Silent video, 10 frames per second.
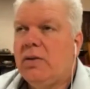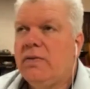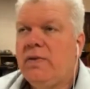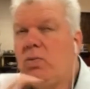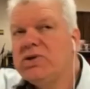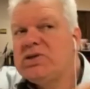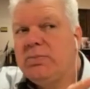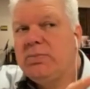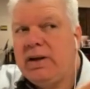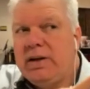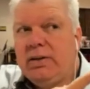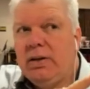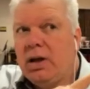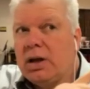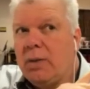there was somebody,
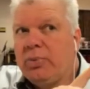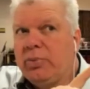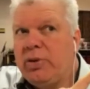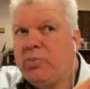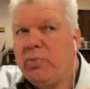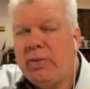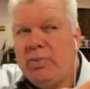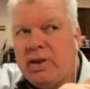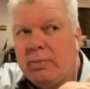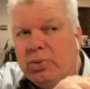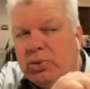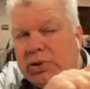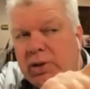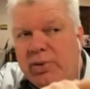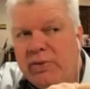a couple of people maybe that pulled
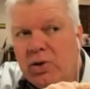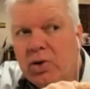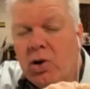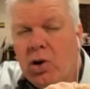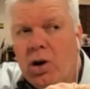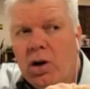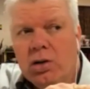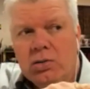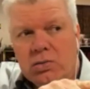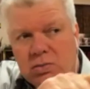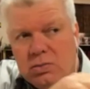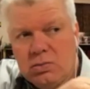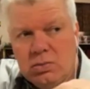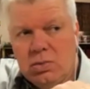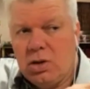up in their car
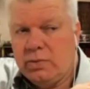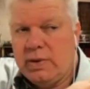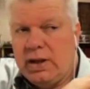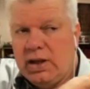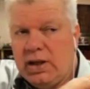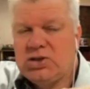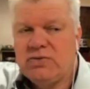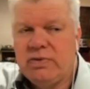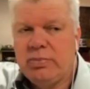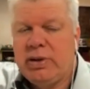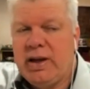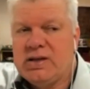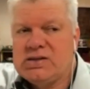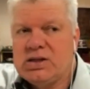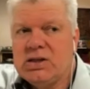on the edge of the
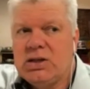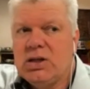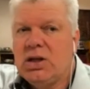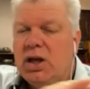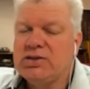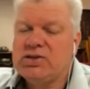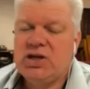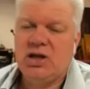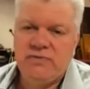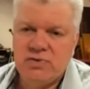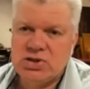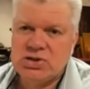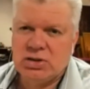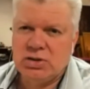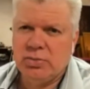plaza and stayed for
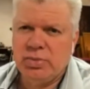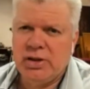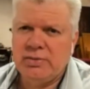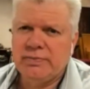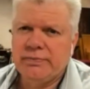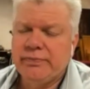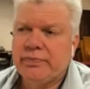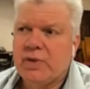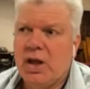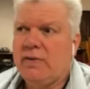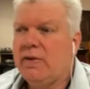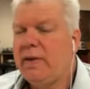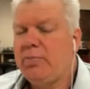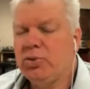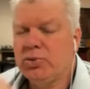just a little bit, and then they
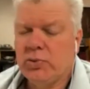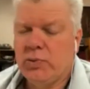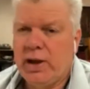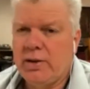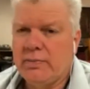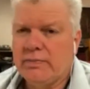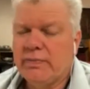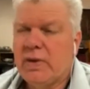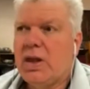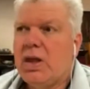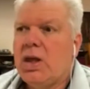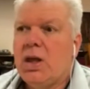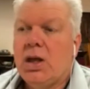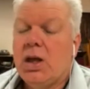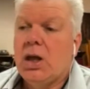pulled away.
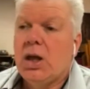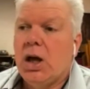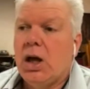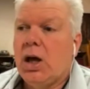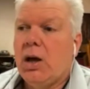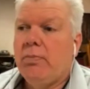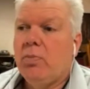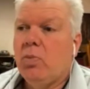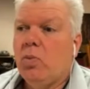Um,